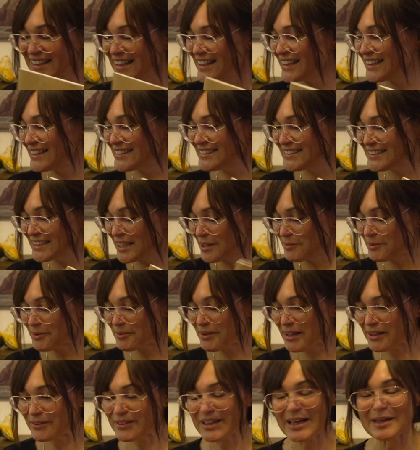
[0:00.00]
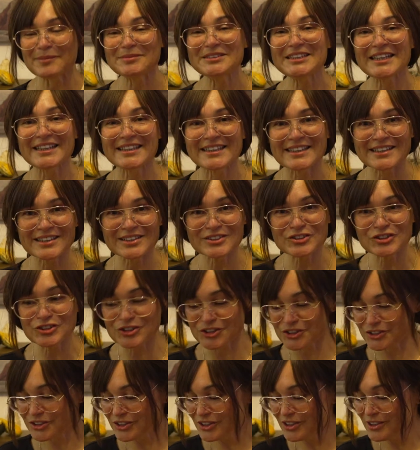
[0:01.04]
This time around, I'm taking a
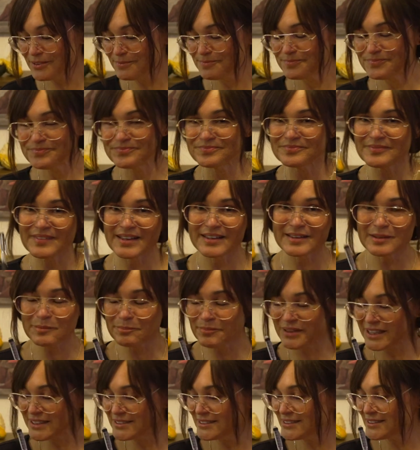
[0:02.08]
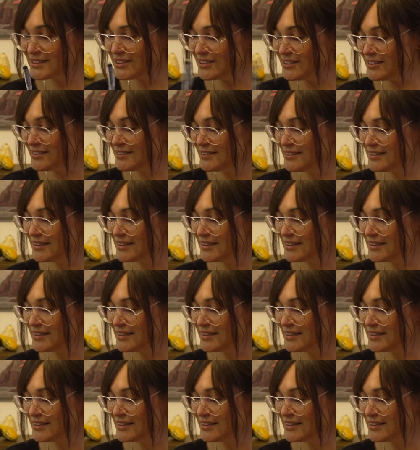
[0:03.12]
journal and a pencil.